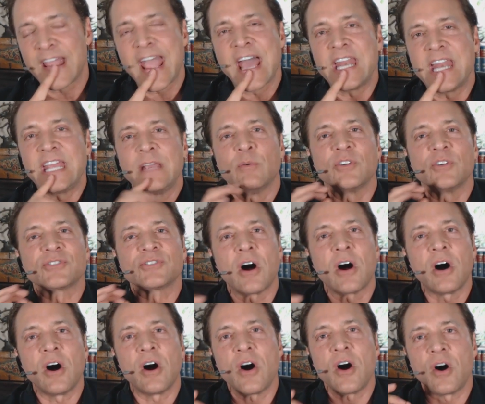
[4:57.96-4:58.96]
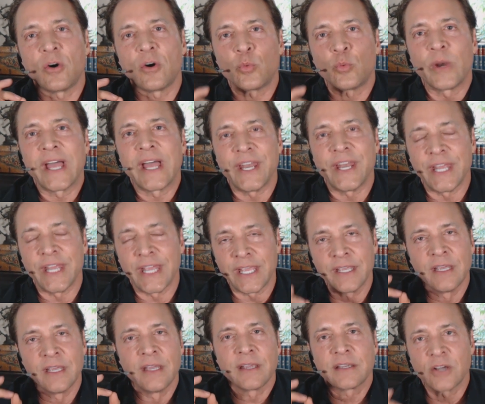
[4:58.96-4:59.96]
And he was
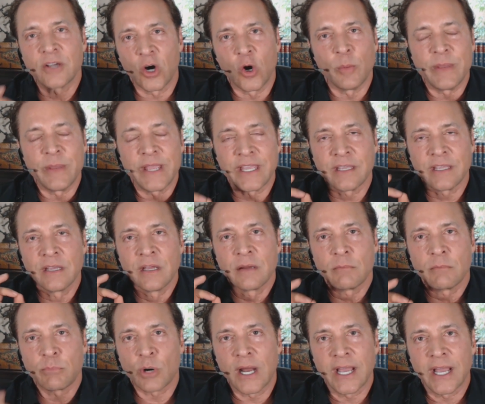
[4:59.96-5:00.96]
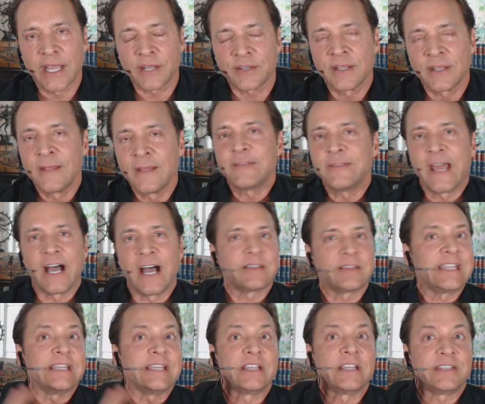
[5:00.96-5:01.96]
already Kobe Bryant.
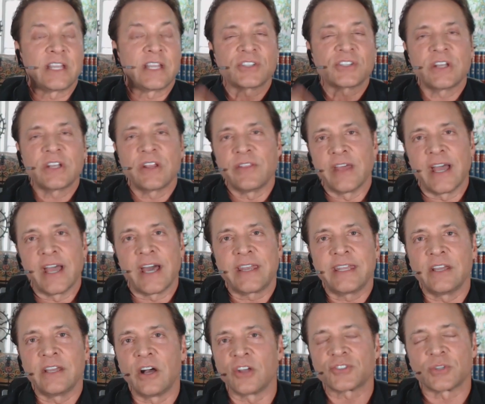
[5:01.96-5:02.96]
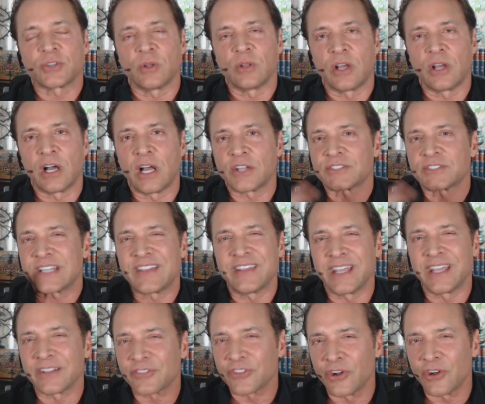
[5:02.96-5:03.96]
Now, in addition to that, he also lost,
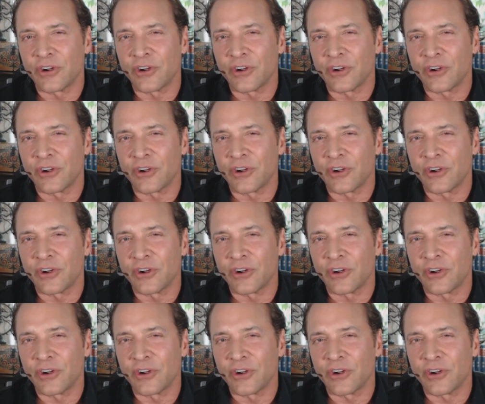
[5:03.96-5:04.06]
I think,